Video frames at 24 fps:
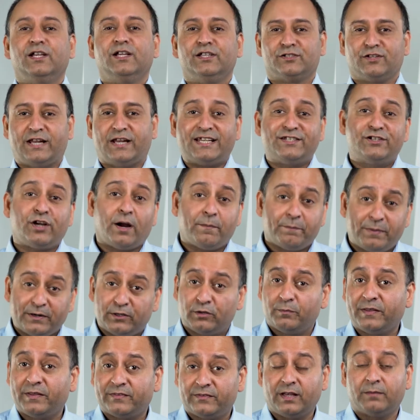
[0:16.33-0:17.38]
So let's jump into
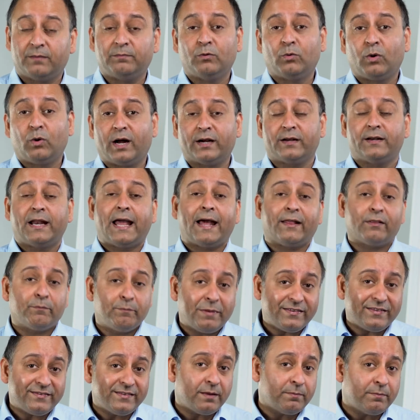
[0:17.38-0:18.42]
myth number one. Now, the
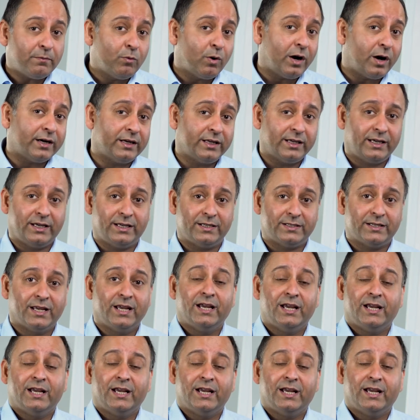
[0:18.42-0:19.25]
myth number one is,